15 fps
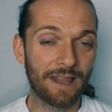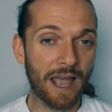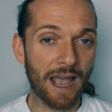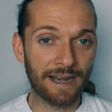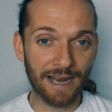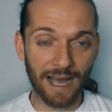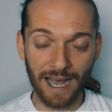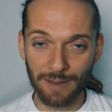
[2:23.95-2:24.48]

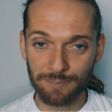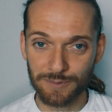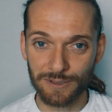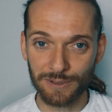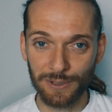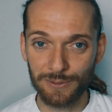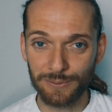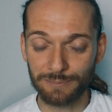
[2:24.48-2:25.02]
An
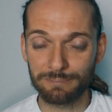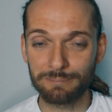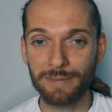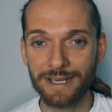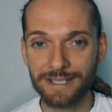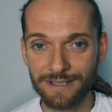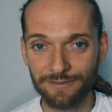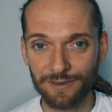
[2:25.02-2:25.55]
absolute
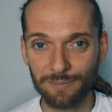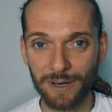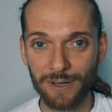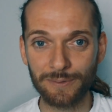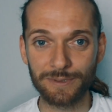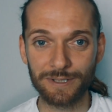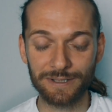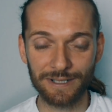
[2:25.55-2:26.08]
massive
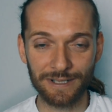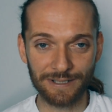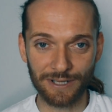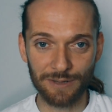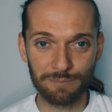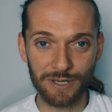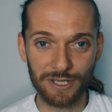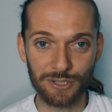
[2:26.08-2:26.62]
amount
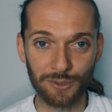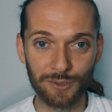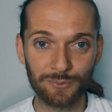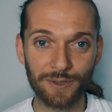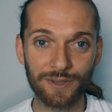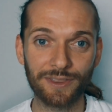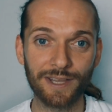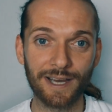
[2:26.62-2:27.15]
can be done
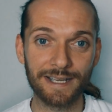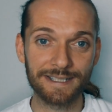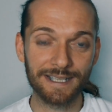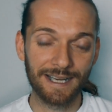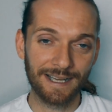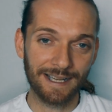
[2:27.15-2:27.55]
with that.